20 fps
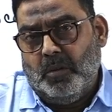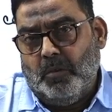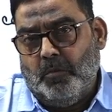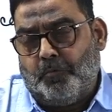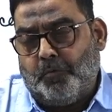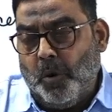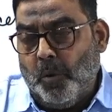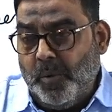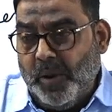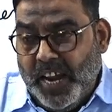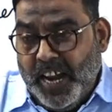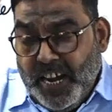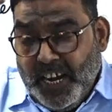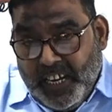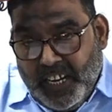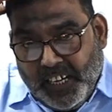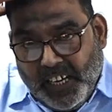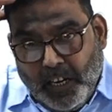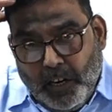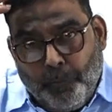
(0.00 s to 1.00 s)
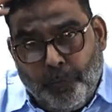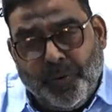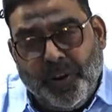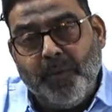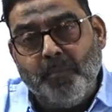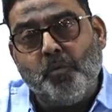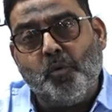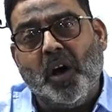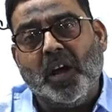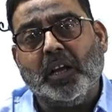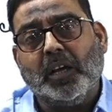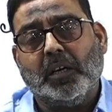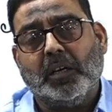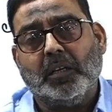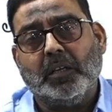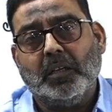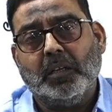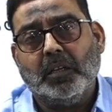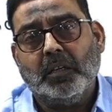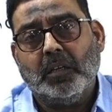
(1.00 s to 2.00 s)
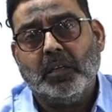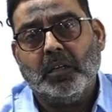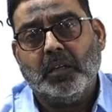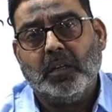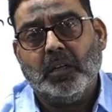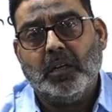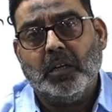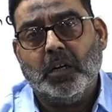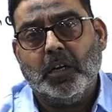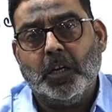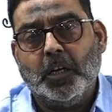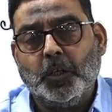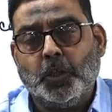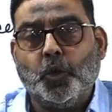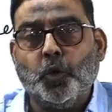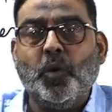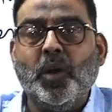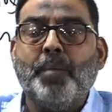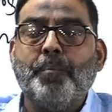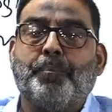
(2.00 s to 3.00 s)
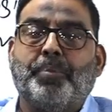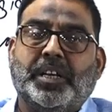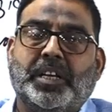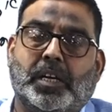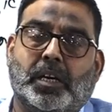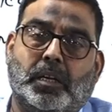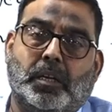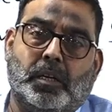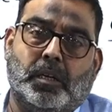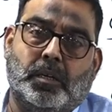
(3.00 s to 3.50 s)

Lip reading: From an analytical framework to empirical.